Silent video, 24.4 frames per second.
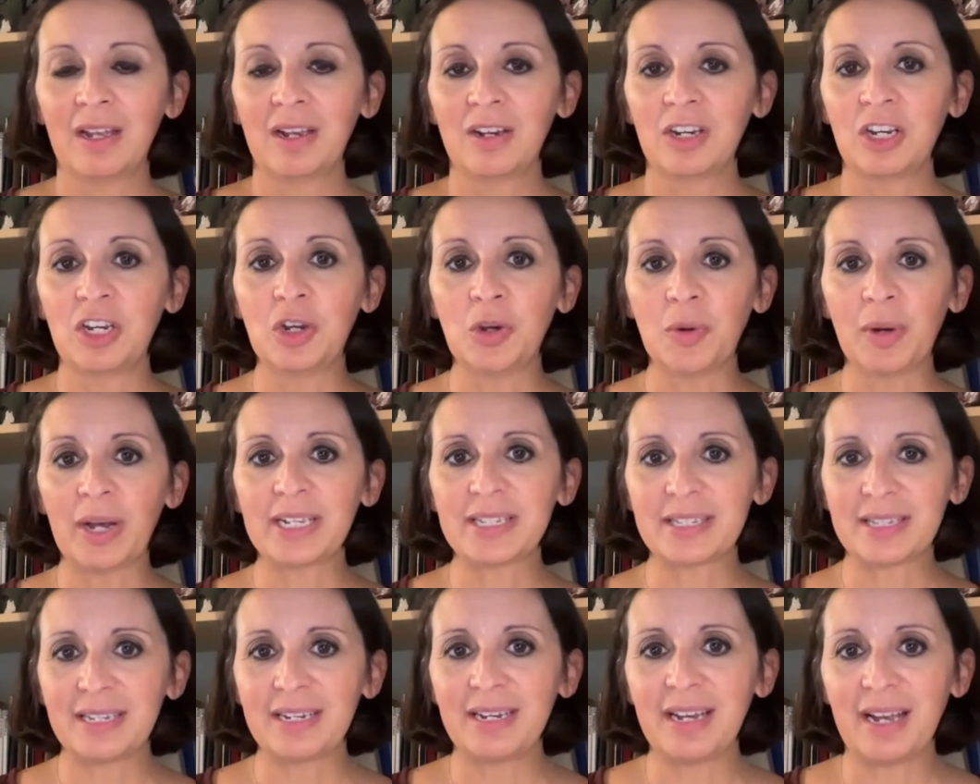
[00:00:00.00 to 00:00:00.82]

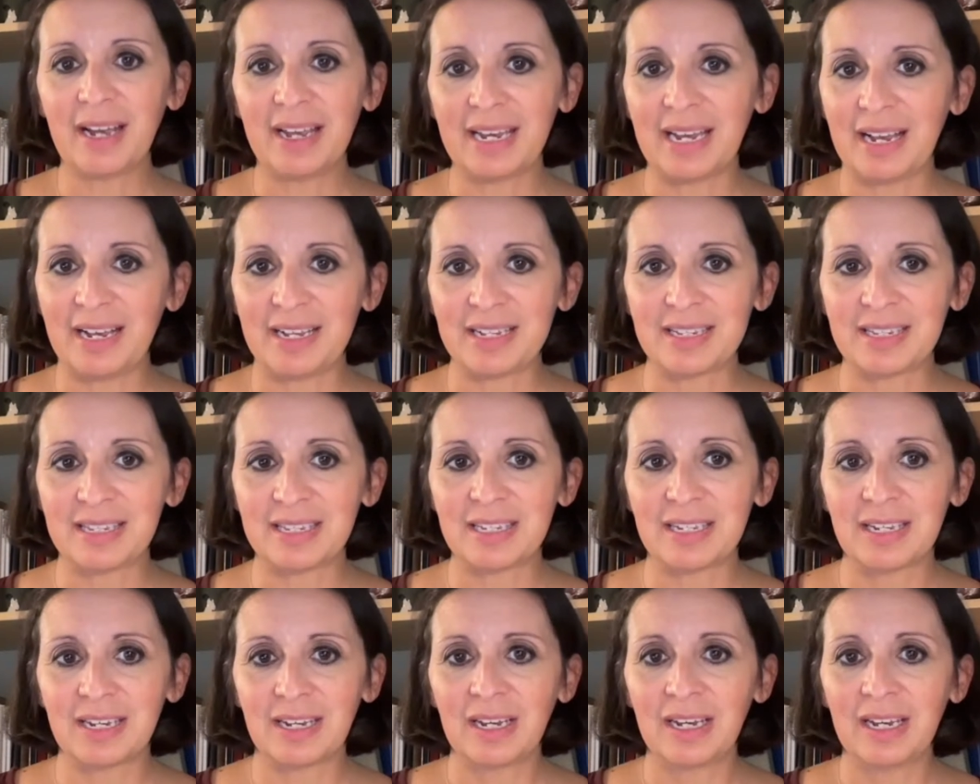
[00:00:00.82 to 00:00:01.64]

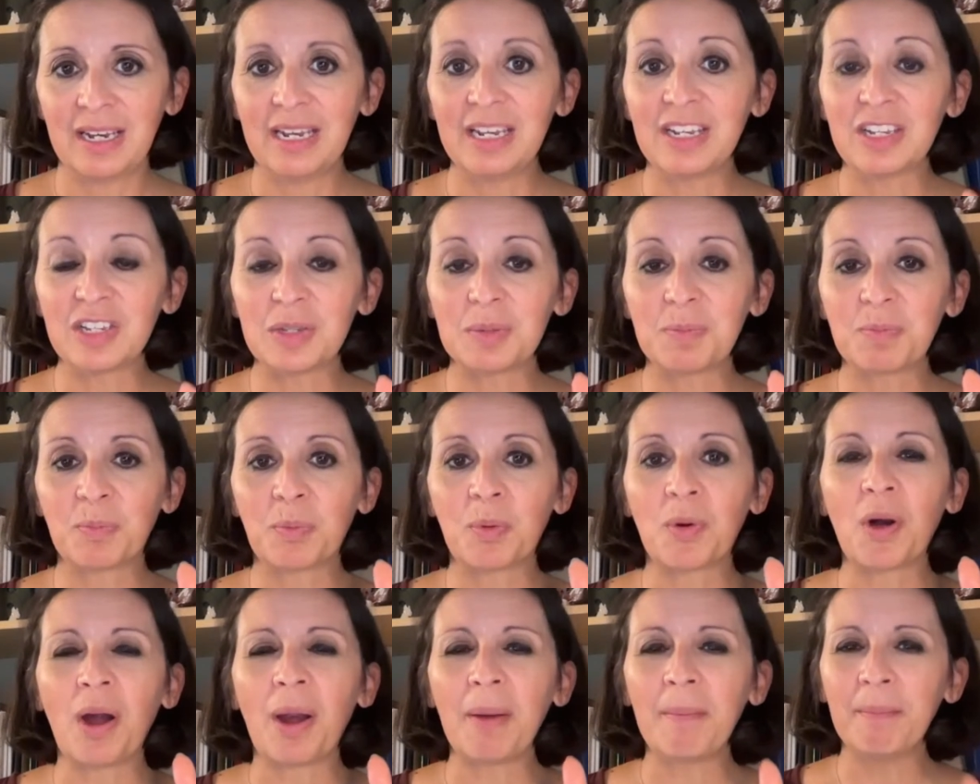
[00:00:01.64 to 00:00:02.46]
USCIS is
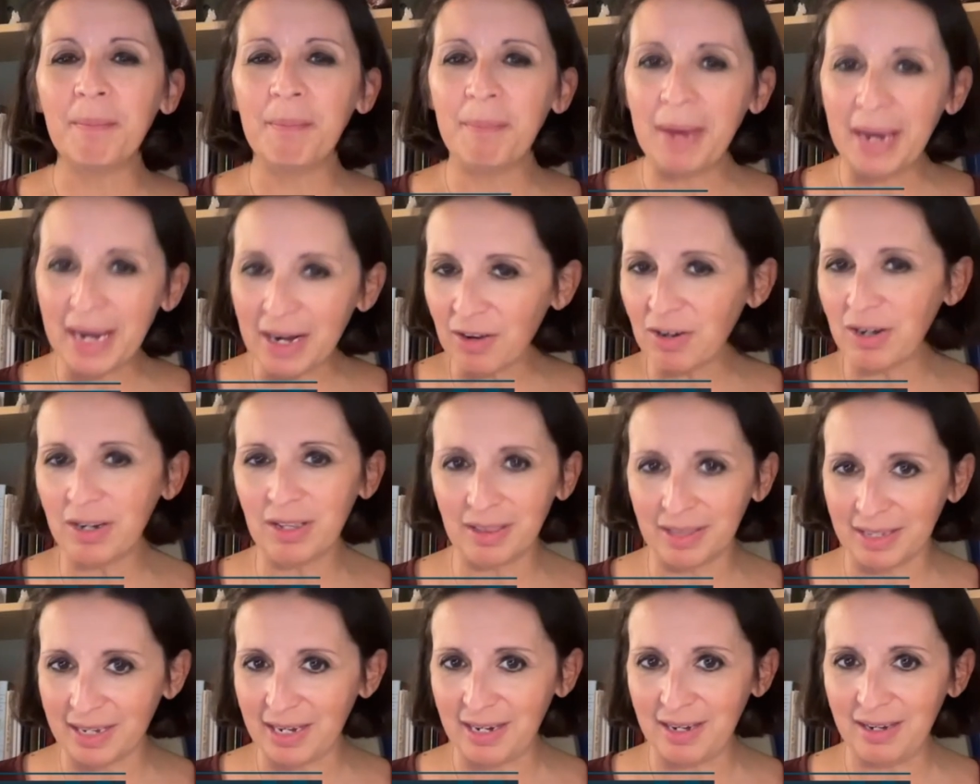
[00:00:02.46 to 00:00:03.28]

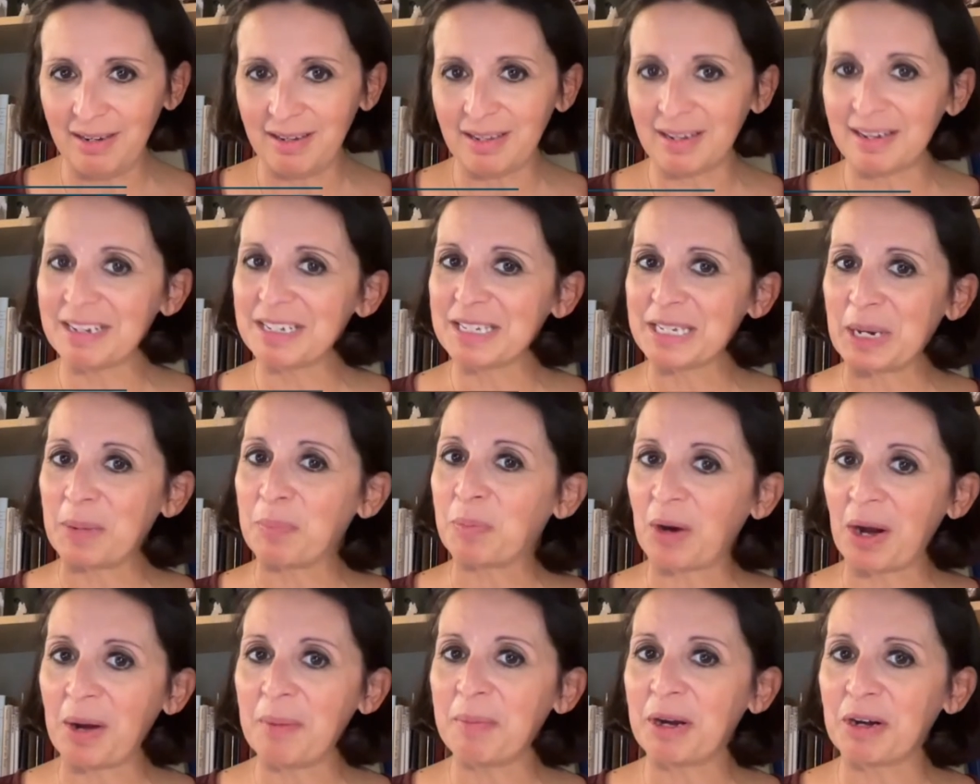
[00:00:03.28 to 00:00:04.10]
primarily, and I say
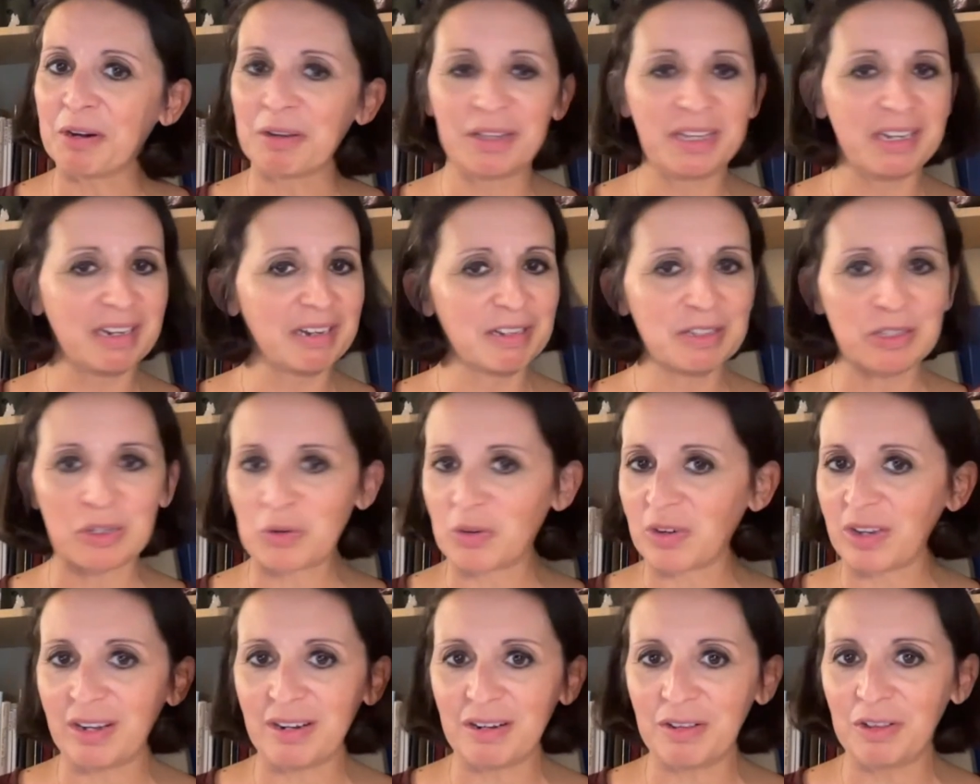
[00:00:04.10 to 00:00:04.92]
primarily because
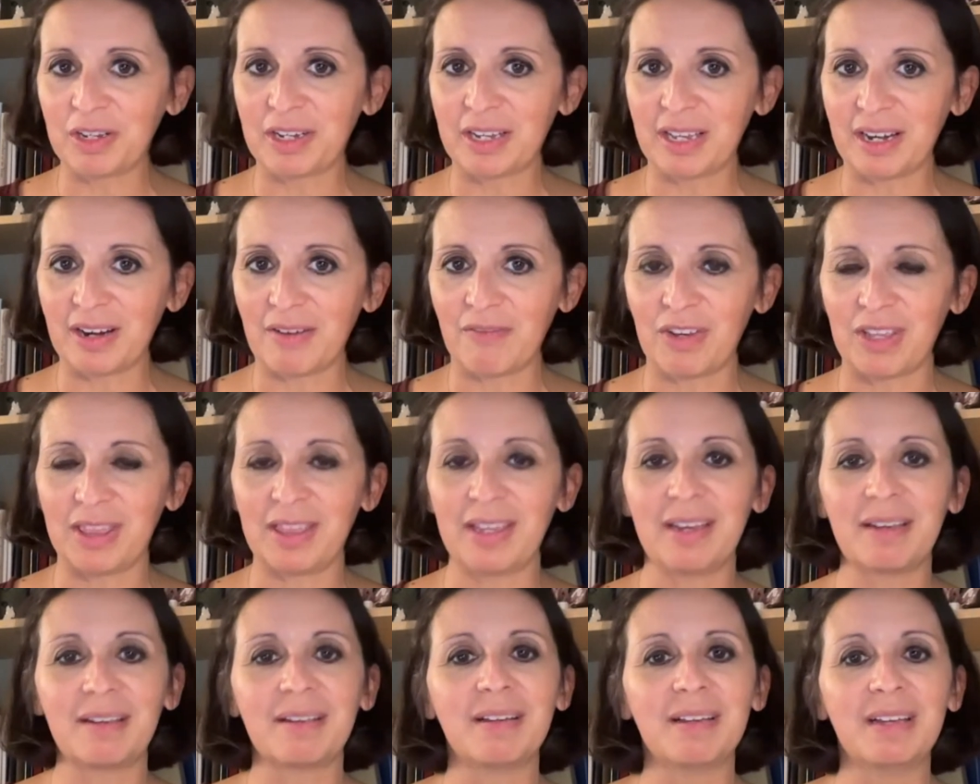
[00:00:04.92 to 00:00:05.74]
they're going to look at
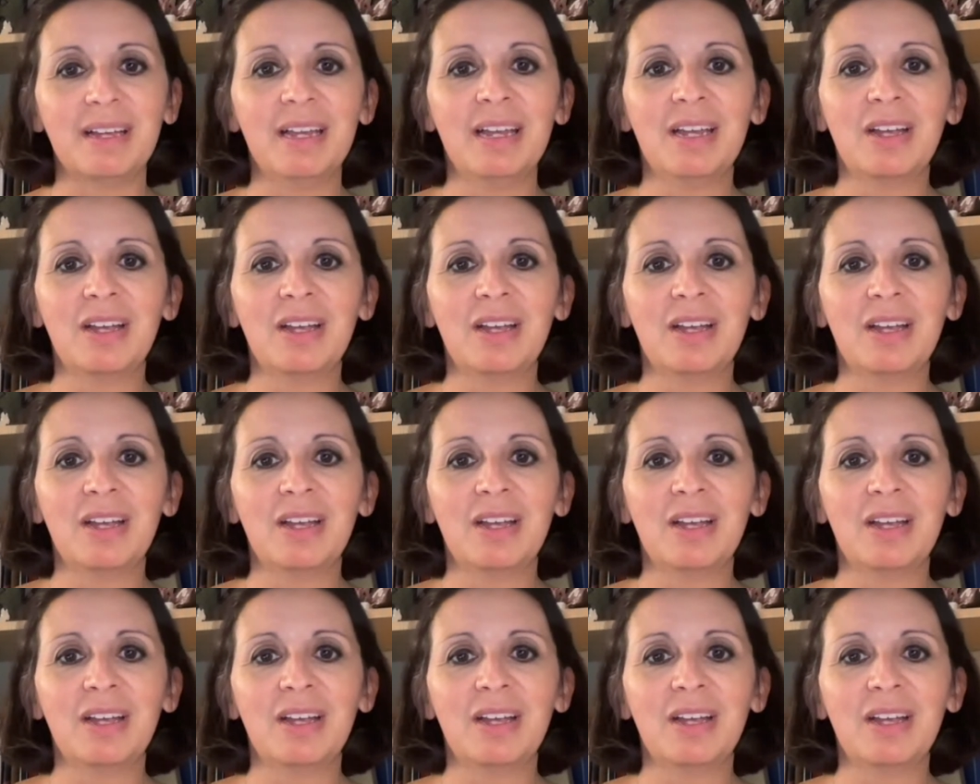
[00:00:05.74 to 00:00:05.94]
everything,